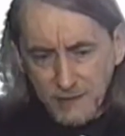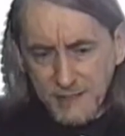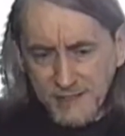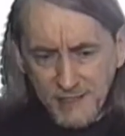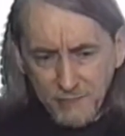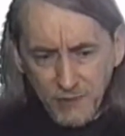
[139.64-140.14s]

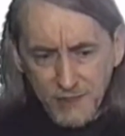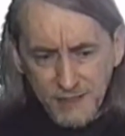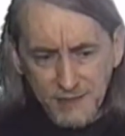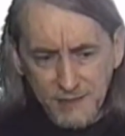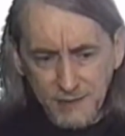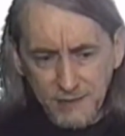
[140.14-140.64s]
The
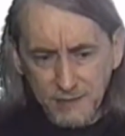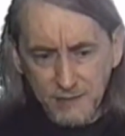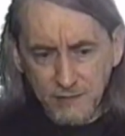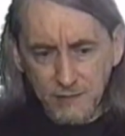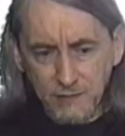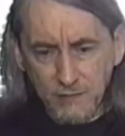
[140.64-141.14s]
simplest
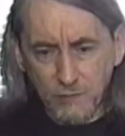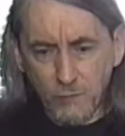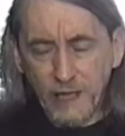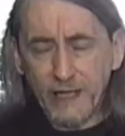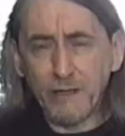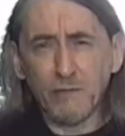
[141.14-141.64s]

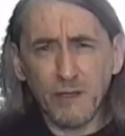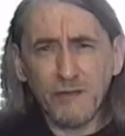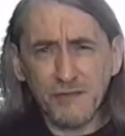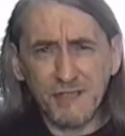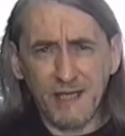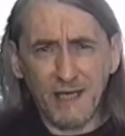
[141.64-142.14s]
way to
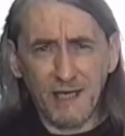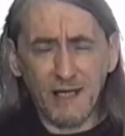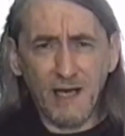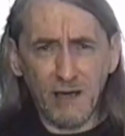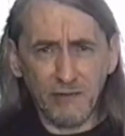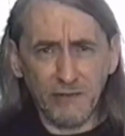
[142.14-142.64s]

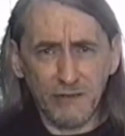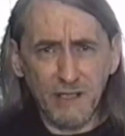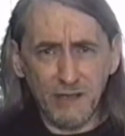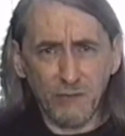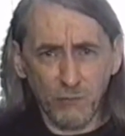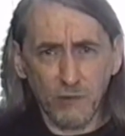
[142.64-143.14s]
understand how your
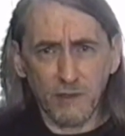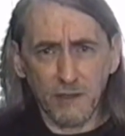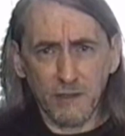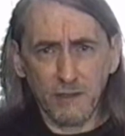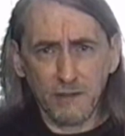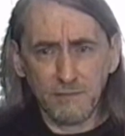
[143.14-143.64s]
teeth work